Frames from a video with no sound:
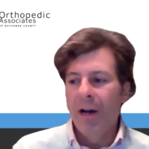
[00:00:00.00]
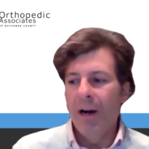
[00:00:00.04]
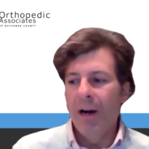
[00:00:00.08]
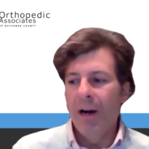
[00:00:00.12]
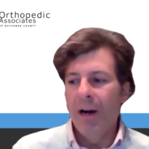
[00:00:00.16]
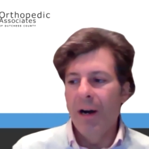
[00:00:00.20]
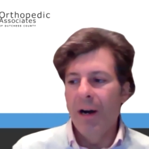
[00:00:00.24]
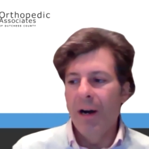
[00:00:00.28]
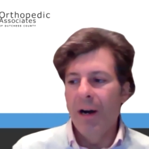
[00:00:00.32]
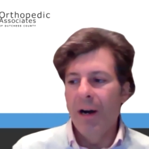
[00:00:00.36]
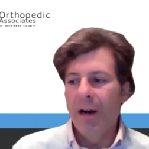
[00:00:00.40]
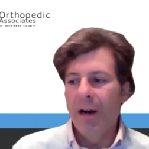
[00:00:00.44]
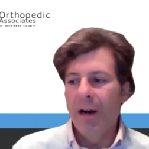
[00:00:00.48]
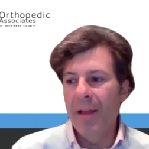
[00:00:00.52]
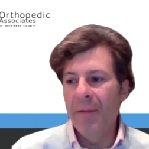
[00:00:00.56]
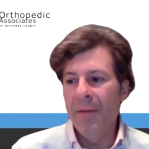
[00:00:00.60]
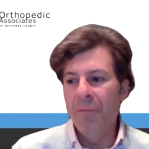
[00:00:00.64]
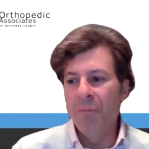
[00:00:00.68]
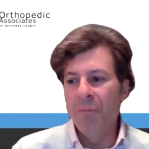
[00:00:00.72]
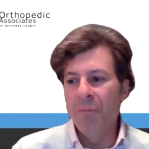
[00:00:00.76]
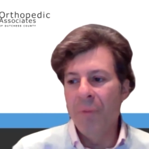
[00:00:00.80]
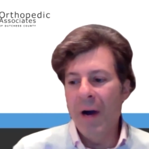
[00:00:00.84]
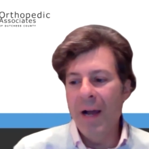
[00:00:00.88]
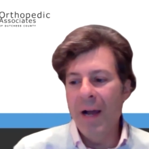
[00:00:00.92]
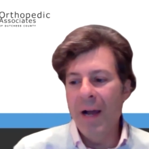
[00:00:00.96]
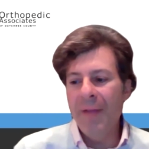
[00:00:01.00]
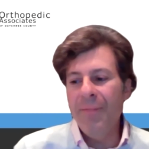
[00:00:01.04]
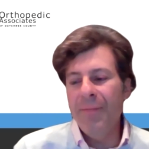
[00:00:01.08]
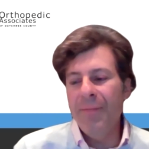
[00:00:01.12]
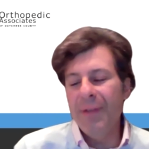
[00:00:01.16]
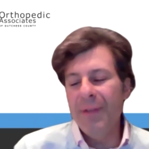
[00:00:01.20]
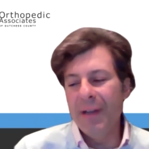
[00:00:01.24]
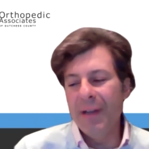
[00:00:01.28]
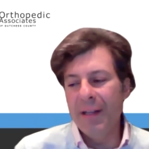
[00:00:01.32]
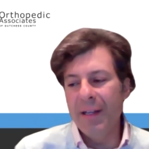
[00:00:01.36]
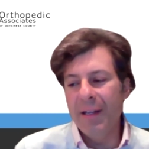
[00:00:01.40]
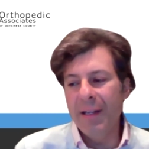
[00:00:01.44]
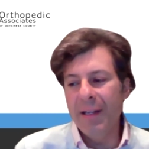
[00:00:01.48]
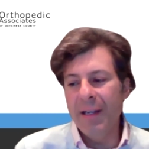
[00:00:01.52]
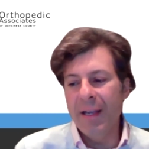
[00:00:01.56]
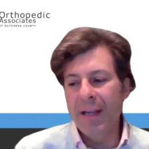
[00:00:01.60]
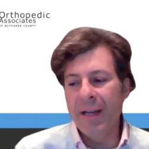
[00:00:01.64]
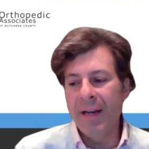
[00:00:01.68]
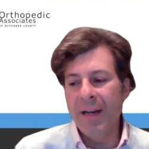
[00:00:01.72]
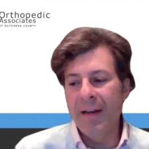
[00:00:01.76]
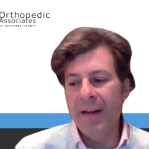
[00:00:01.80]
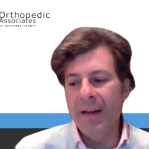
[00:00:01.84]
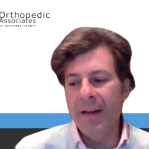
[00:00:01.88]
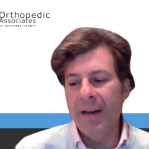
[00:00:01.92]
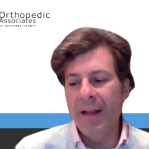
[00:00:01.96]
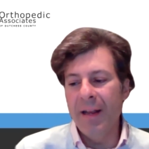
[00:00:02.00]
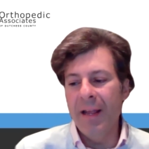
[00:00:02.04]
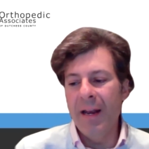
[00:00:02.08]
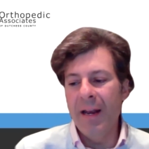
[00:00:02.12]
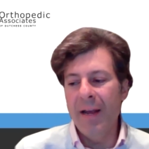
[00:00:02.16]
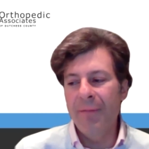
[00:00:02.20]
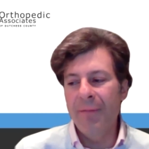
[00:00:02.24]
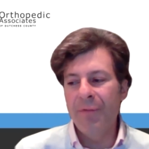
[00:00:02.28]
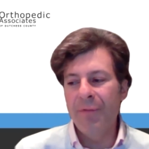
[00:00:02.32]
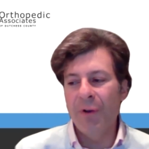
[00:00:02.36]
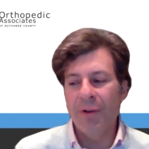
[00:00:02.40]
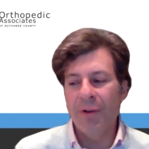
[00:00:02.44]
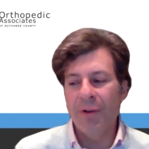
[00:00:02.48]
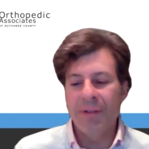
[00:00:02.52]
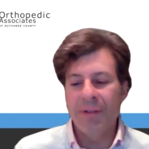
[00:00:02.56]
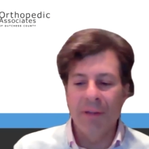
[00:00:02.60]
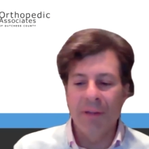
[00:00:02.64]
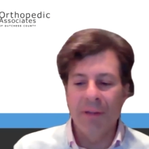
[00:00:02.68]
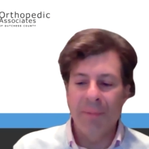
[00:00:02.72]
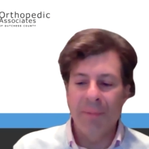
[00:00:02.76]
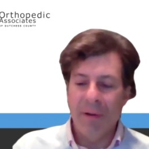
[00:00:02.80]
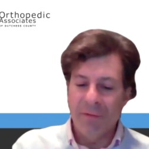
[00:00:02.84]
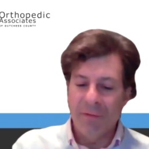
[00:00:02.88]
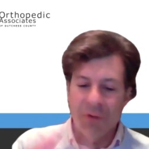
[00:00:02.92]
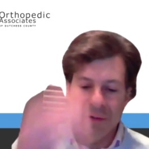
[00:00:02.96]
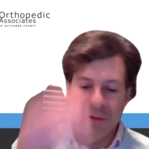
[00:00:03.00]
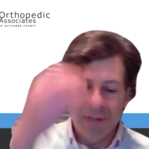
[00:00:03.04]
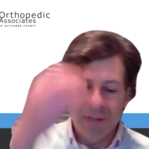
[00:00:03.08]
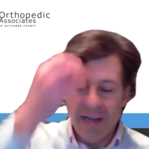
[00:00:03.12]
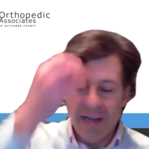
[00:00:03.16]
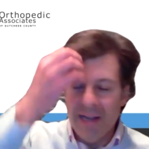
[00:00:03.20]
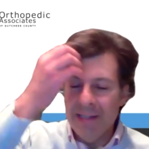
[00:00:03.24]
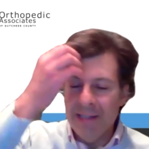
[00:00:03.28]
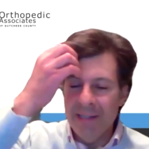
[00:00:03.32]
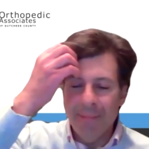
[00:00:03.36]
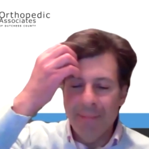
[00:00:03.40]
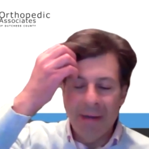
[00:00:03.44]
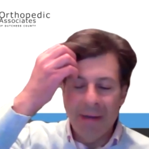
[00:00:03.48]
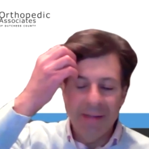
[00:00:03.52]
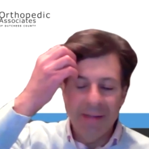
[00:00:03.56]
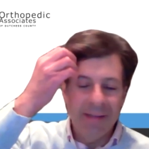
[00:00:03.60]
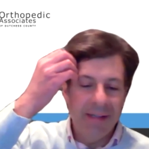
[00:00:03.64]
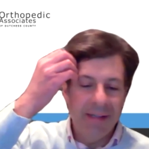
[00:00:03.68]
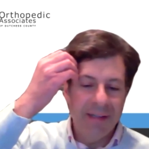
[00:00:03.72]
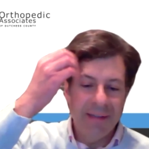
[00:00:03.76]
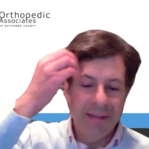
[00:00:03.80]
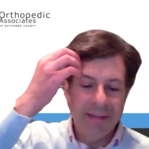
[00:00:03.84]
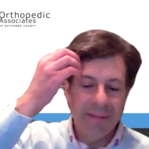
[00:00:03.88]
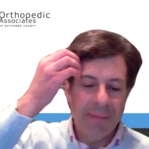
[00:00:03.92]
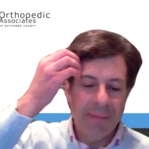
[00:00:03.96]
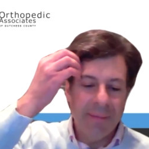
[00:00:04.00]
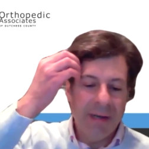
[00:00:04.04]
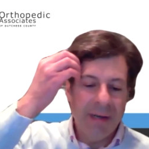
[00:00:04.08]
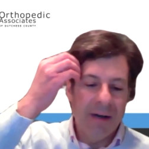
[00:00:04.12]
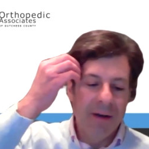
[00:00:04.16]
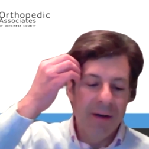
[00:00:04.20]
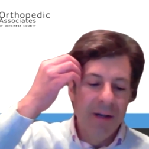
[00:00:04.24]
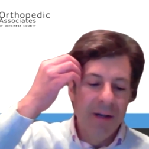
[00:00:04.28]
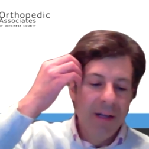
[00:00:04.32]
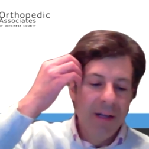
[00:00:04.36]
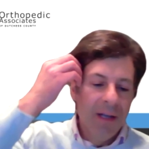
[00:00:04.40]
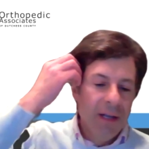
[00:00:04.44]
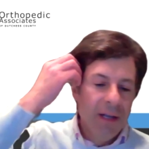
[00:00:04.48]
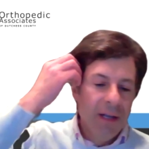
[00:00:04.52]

And my feeling, and I've talked to other people, I've talked to Andy about this, about,